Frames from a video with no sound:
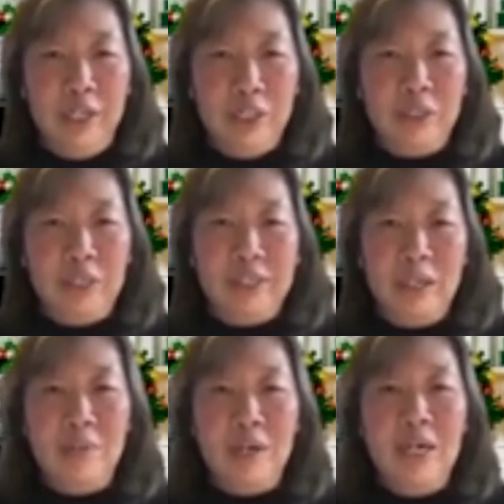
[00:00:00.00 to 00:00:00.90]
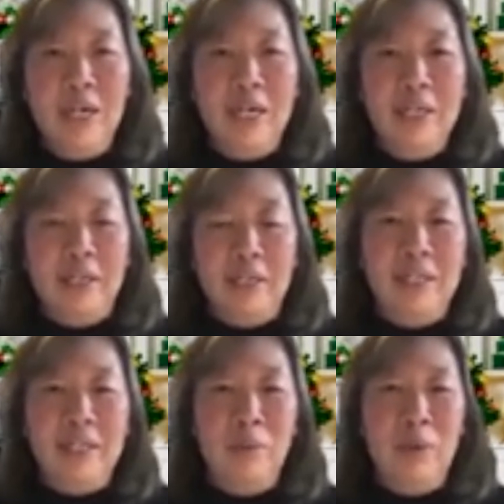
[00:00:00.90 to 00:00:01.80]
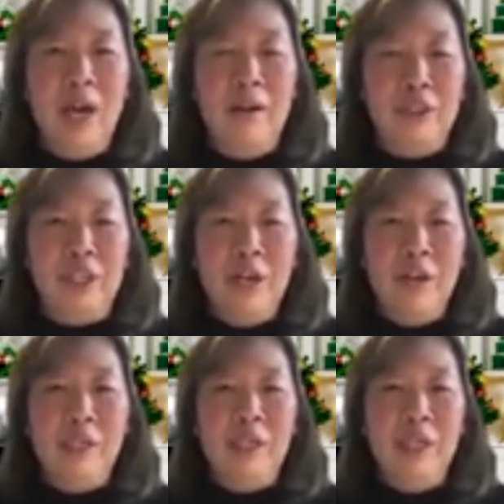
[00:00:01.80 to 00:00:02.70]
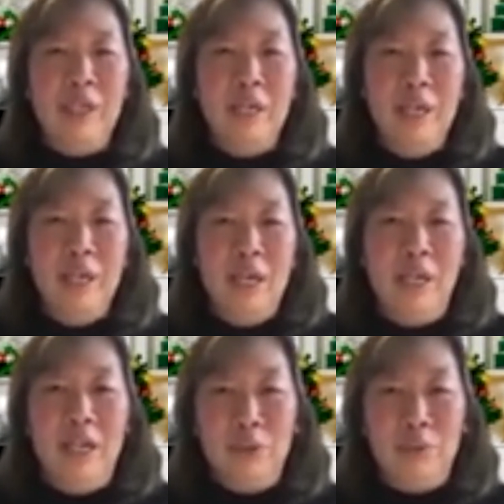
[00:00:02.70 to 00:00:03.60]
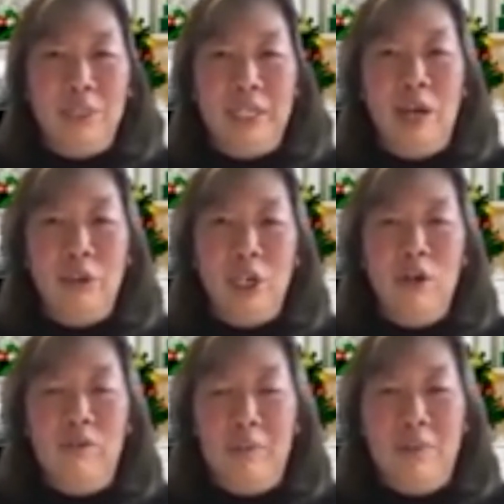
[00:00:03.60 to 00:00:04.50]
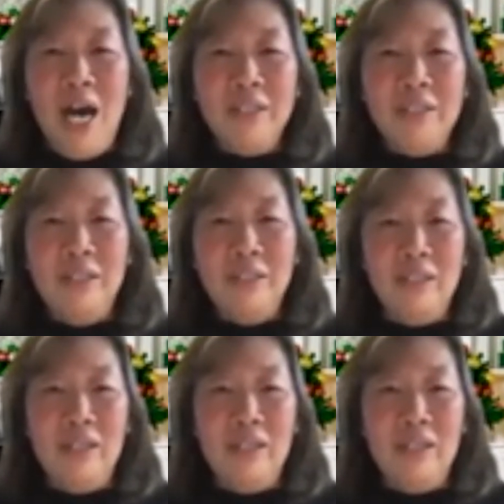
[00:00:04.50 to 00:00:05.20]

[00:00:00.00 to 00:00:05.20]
So the stigma that some have to carry as a result of the past,